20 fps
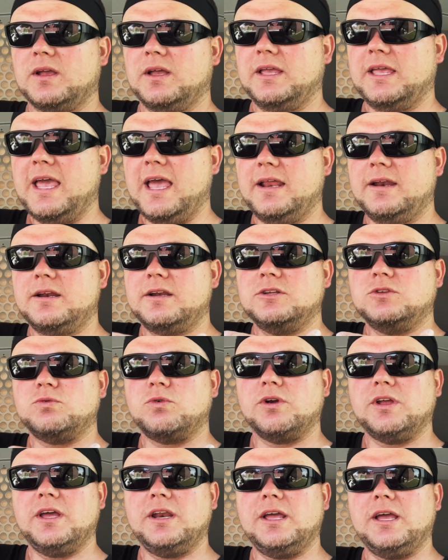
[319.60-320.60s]
candidates
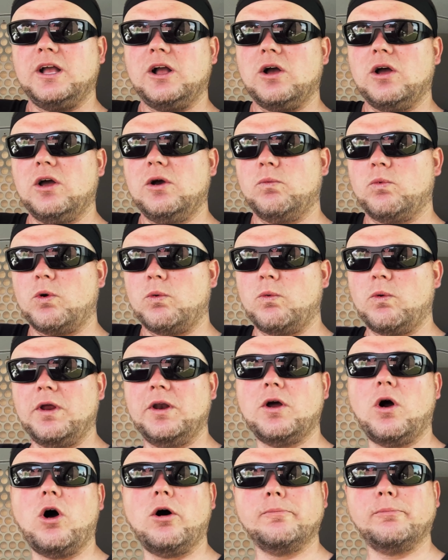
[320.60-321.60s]
were
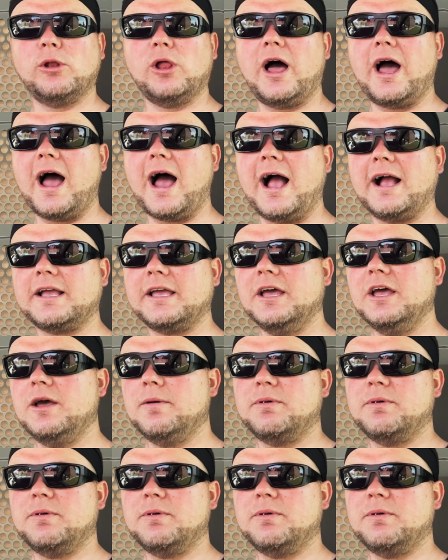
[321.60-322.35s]
in all black,